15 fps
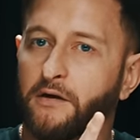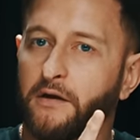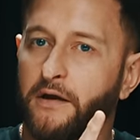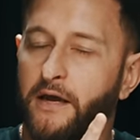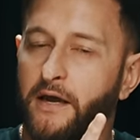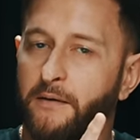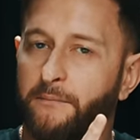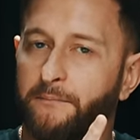
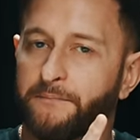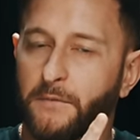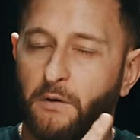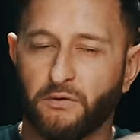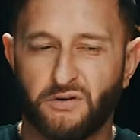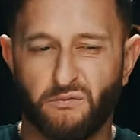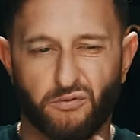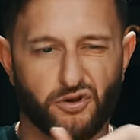
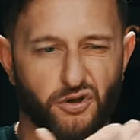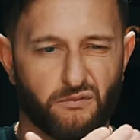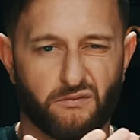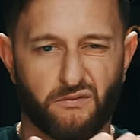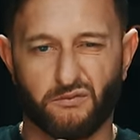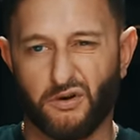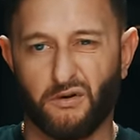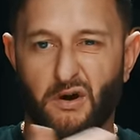
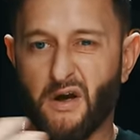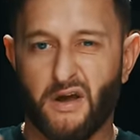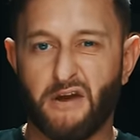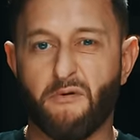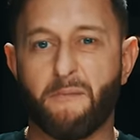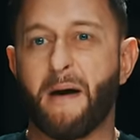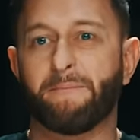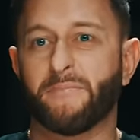he
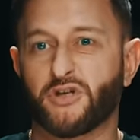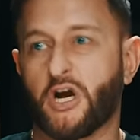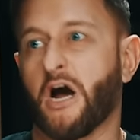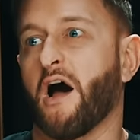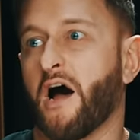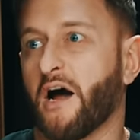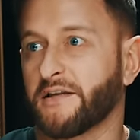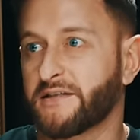remembers
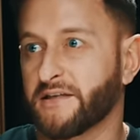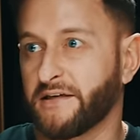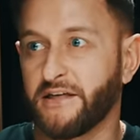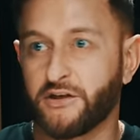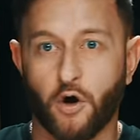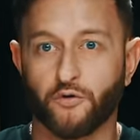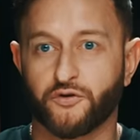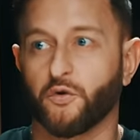cards and he
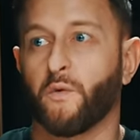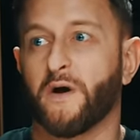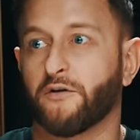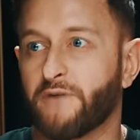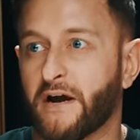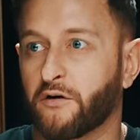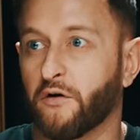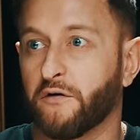holds the
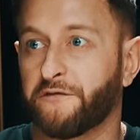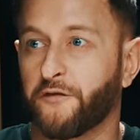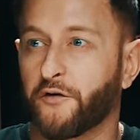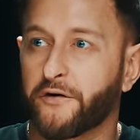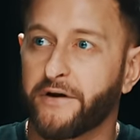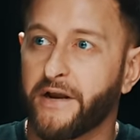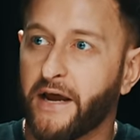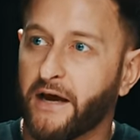world record
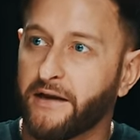for it.